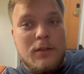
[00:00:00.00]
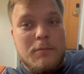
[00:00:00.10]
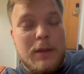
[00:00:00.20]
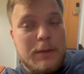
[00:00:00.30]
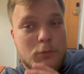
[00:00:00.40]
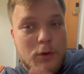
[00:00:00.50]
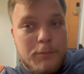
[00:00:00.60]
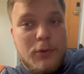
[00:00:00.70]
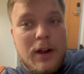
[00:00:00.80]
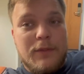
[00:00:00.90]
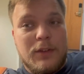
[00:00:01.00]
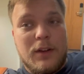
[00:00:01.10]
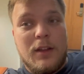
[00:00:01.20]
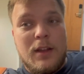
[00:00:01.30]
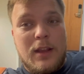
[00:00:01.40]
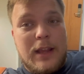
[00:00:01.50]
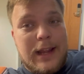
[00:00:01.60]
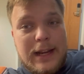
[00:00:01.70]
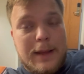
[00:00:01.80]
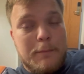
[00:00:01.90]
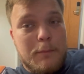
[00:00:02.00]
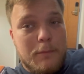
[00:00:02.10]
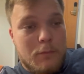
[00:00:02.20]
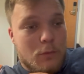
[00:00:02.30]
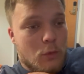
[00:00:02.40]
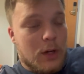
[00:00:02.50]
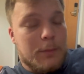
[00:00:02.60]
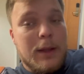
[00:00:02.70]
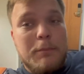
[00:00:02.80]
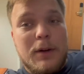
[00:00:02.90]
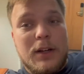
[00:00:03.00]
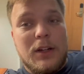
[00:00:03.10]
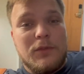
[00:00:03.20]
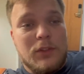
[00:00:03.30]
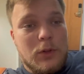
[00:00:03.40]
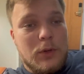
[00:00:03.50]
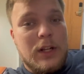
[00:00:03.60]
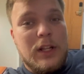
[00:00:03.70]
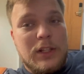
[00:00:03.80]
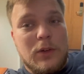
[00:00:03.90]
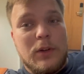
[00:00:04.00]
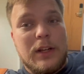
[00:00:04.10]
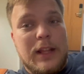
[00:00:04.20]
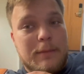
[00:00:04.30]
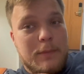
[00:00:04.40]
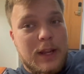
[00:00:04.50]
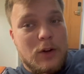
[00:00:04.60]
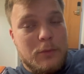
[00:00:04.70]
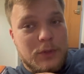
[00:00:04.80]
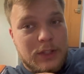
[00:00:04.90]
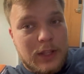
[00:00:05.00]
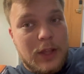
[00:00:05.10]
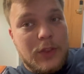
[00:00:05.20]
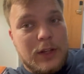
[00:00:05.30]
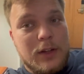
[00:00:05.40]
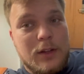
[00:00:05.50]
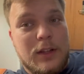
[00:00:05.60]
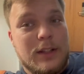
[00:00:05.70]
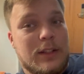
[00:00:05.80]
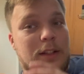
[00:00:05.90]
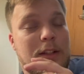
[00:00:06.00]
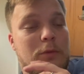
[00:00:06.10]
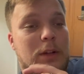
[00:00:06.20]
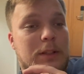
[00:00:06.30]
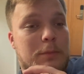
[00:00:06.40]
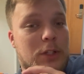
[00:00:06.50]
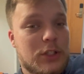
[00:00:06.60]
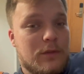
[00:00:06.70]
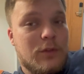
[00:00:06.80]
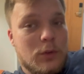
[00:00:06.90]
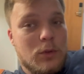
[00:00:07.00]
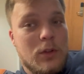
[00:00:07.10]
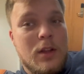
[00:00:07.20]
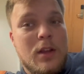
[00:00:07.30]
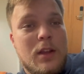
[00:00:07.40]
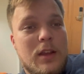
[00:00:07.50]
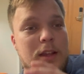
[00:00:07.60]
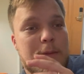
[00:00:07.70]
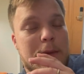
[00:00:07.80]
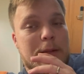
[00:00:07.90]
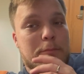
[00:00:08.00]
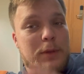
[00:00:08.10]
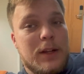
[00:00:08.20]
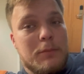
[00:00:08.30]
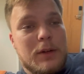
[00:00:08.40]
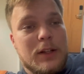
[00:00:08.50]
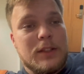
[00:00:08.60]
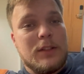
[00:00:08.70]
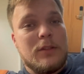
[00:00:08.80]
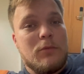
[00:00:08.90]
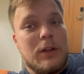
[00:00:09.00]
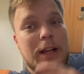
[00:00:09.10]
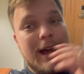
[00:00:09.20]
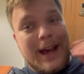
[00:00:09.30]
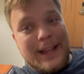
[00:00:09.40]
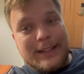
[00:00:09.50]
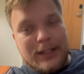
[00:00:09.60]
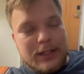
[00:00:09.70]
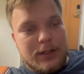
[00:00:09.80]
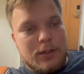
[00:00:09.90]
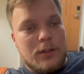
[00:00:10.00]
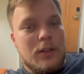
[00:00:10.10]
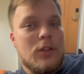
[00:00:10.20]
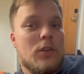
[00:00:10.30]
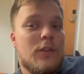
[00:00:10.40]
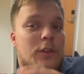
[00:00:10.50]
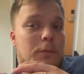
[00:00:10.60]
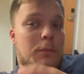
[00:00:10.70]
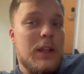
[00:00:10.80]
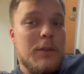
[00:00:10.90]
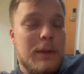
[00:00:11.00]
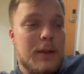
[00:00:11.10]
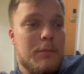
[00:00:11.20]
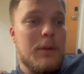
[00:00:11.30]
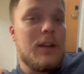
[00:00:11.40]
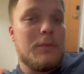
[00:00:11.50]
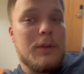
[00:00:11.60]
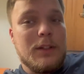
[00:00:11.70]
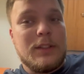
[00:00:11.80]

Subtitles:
made more profit, and I worked my butt off, loaded and unloaded, and made almost nothing. Because he didn't waste much on fuel. He made bigger bucks when I didn't. In order for me to make bigger bucks,